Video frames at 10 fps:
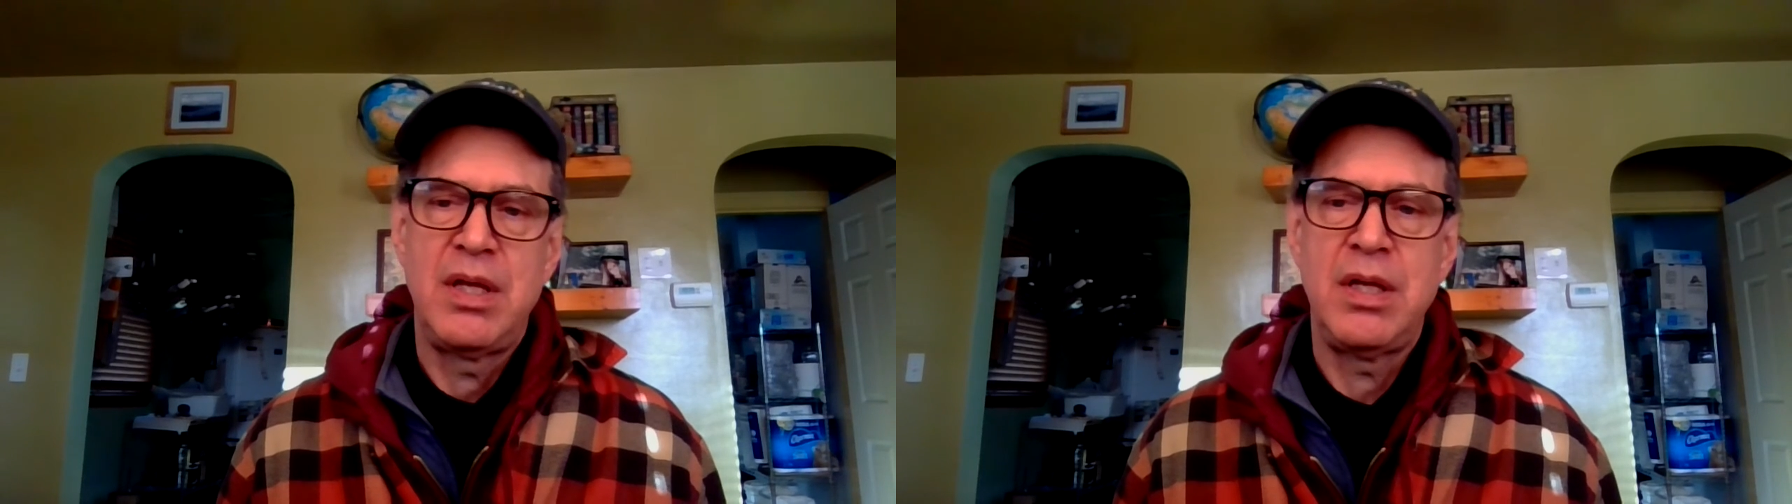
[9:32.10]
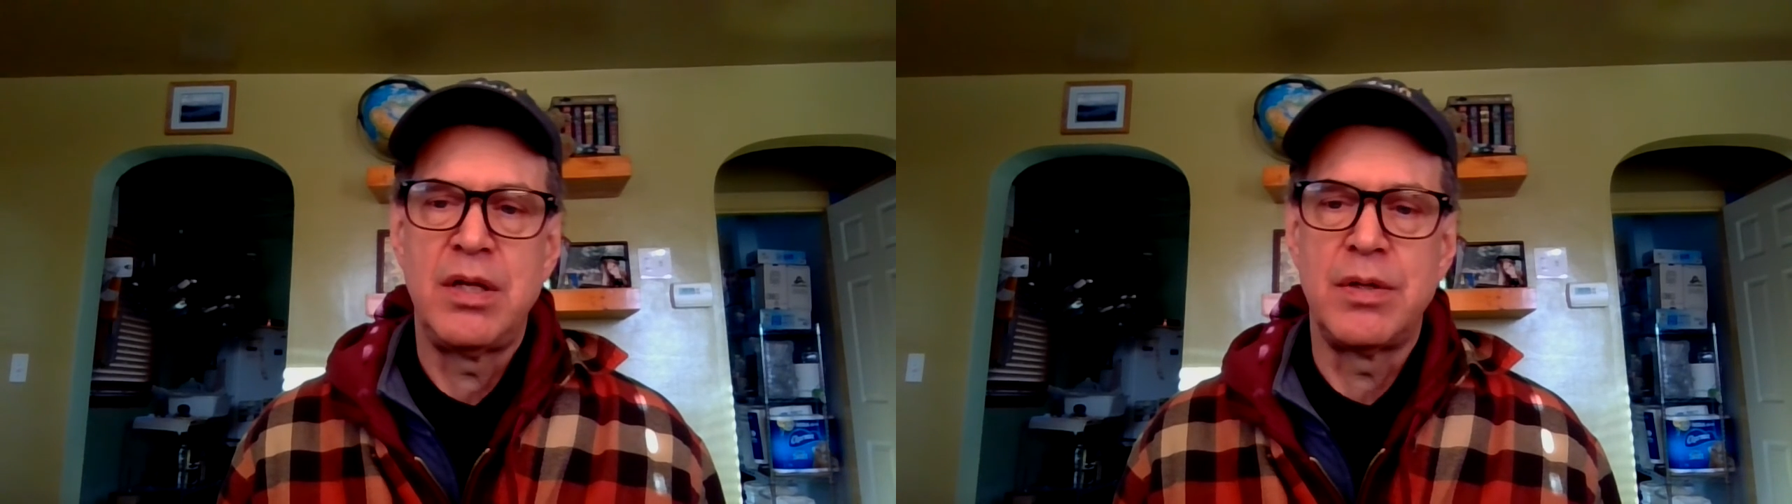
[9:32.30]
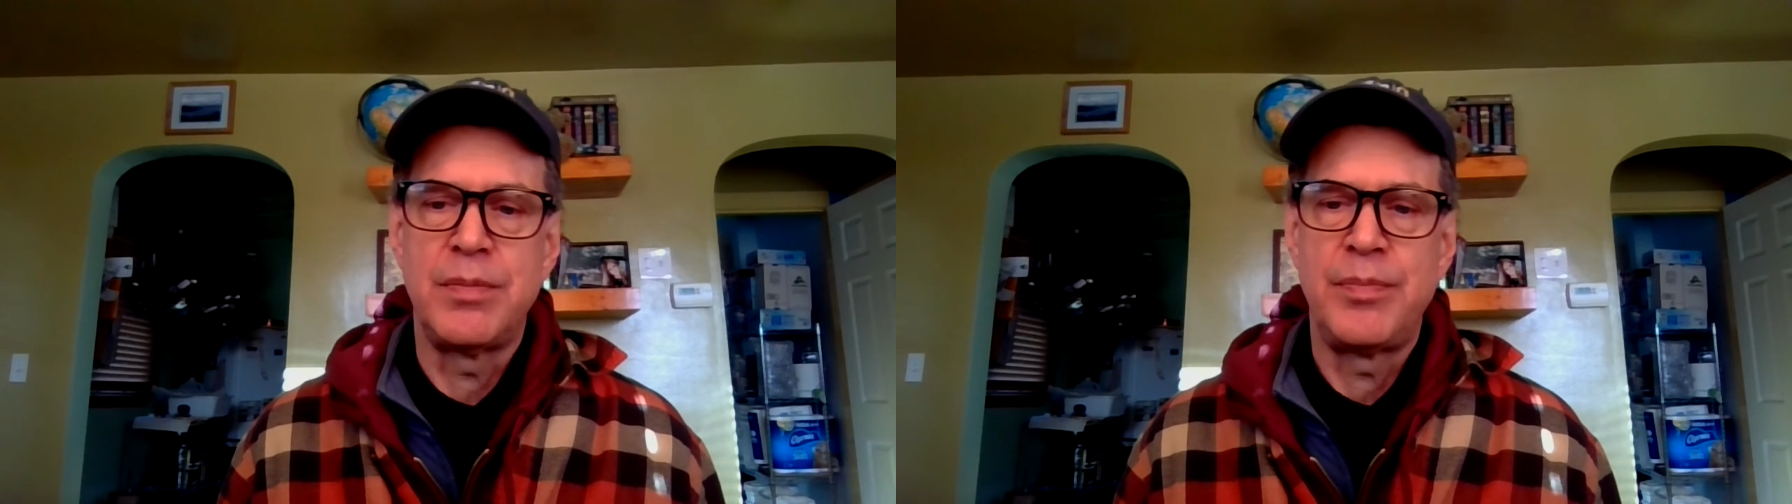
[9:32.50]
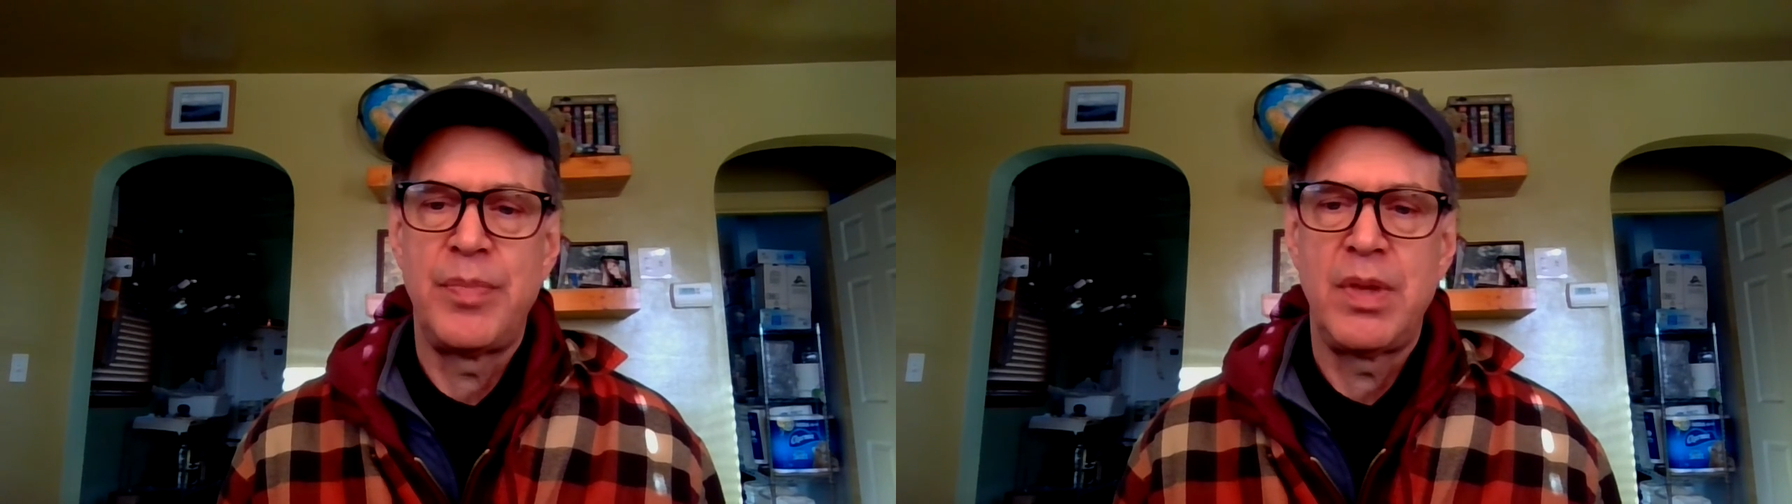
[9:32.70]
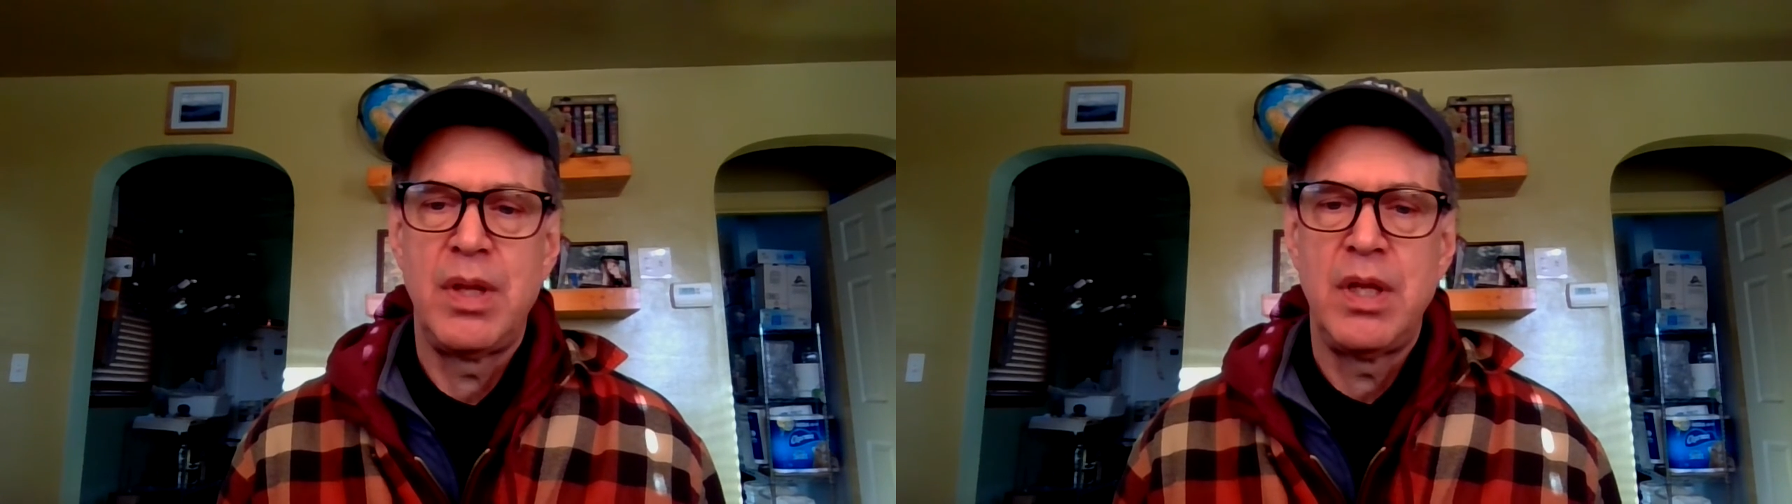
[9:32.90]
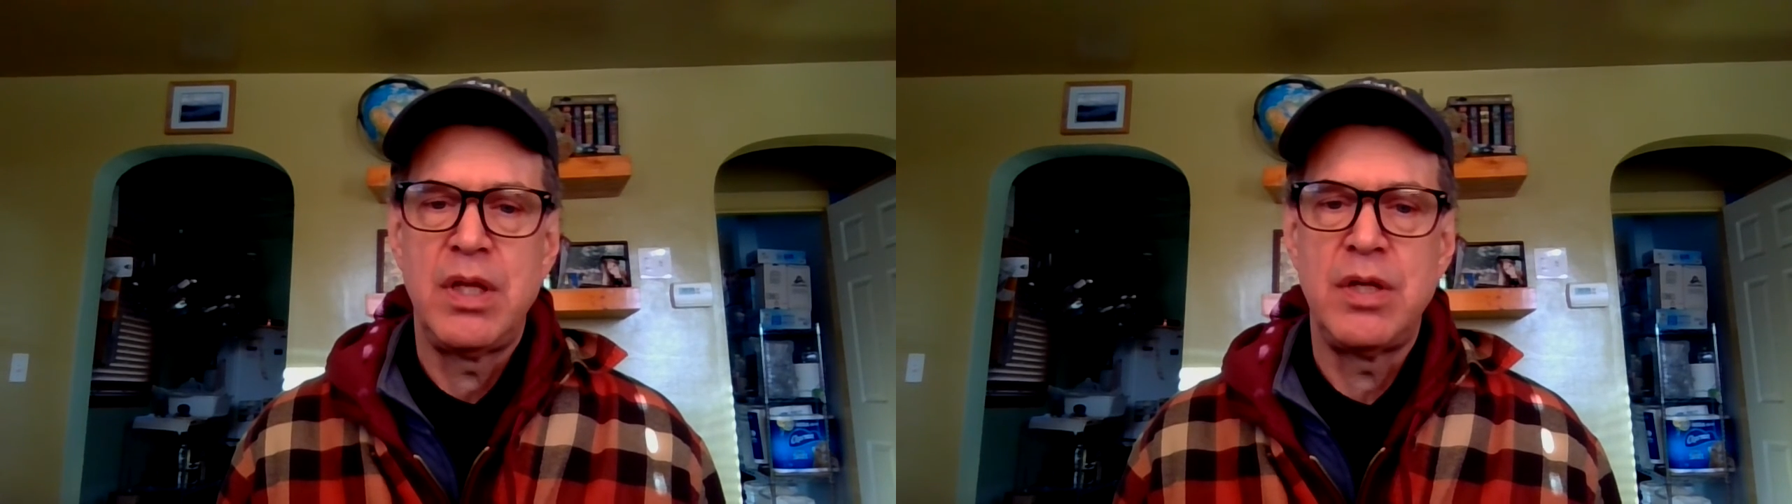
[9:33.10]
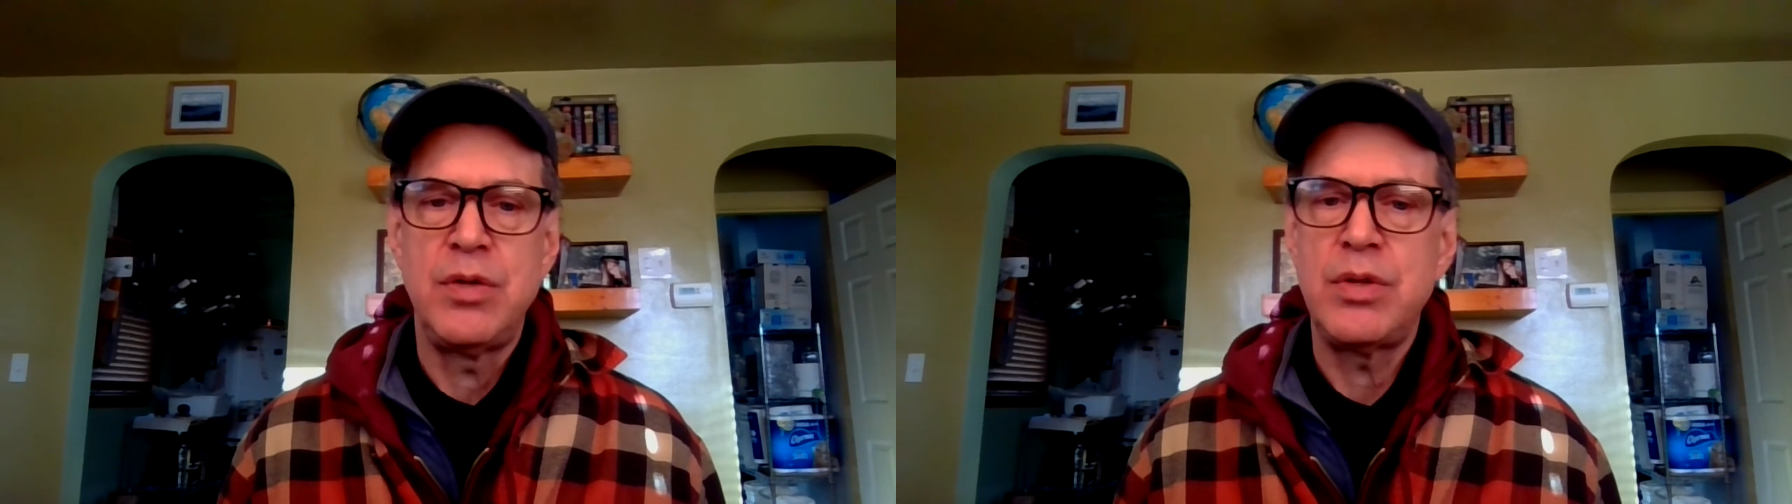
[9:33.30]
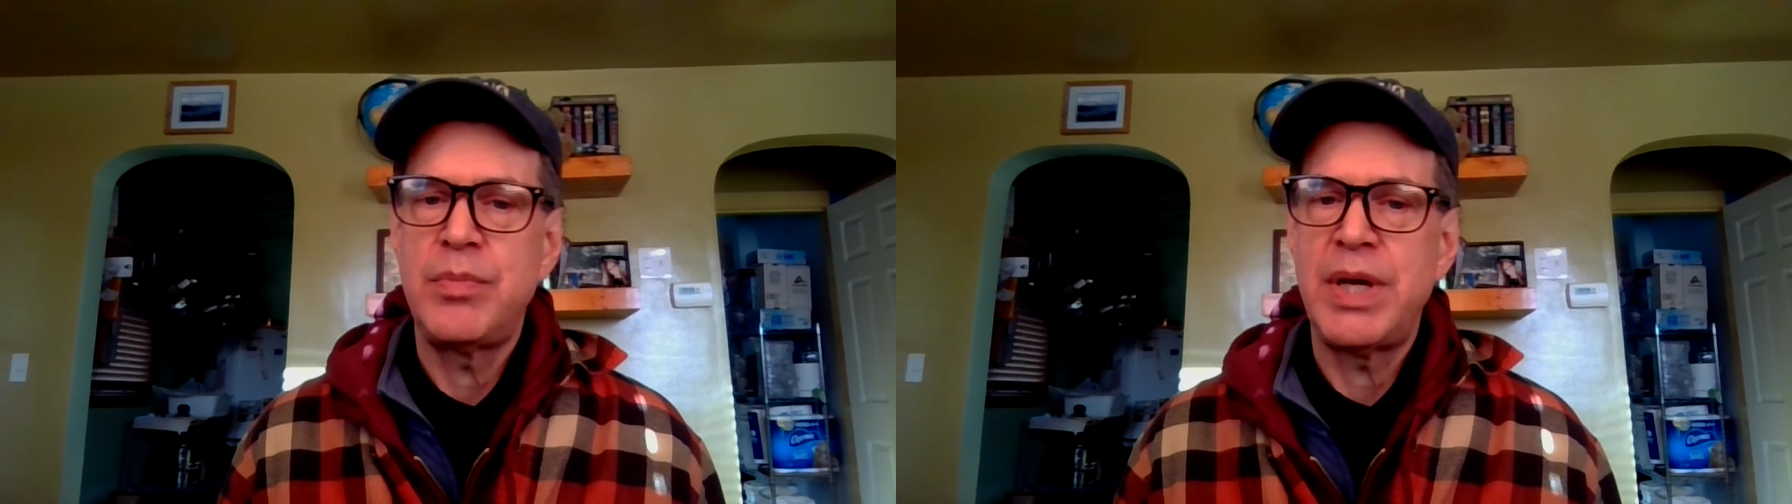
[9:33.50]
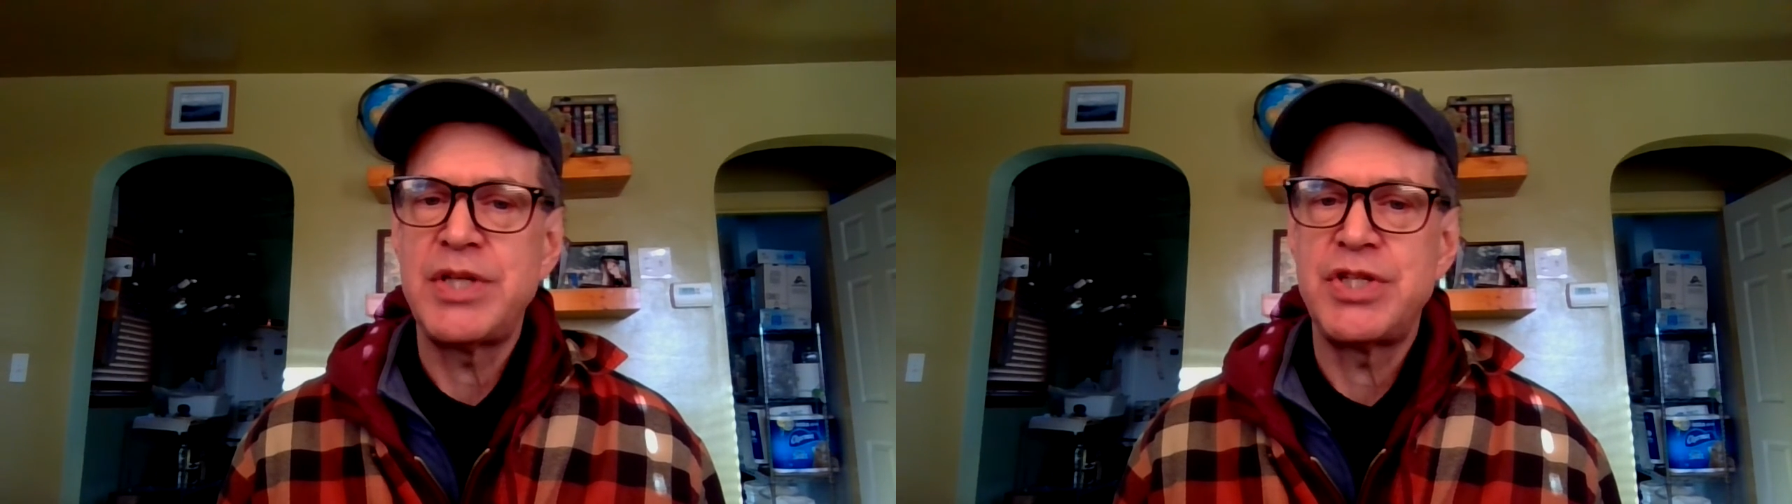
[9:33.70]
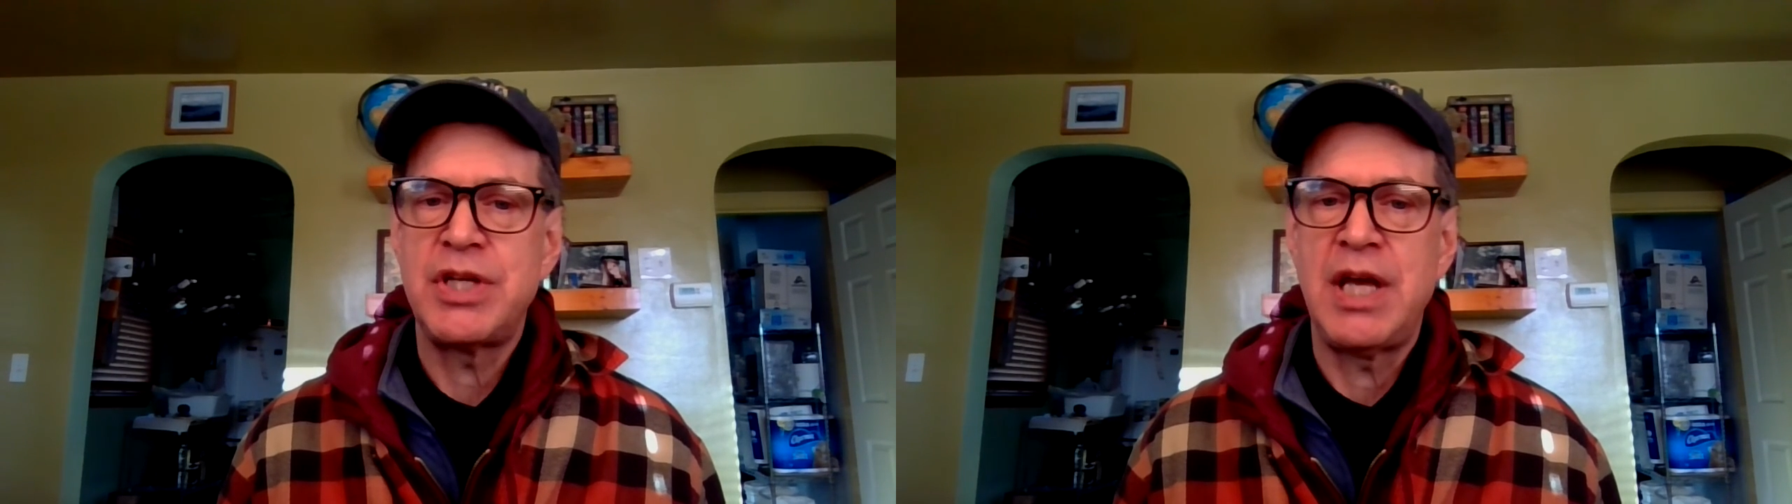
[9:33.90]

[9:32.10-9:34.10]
you know, you do the best you